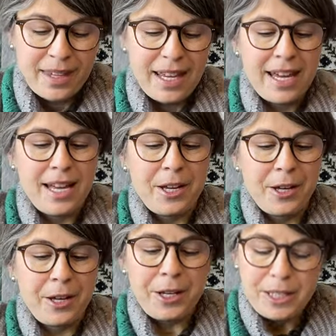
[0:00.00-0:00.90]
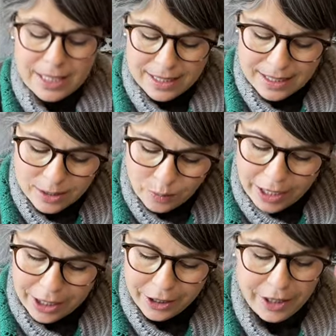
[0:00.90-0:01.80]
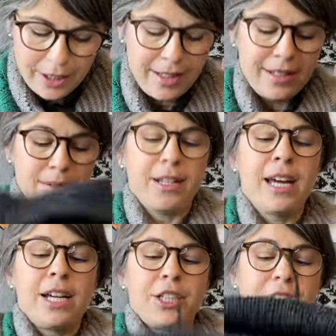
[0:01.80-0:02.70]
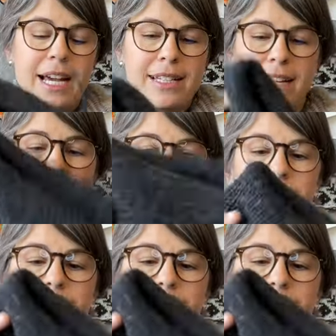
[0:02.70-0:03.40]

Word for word: uh, sweater. She has a color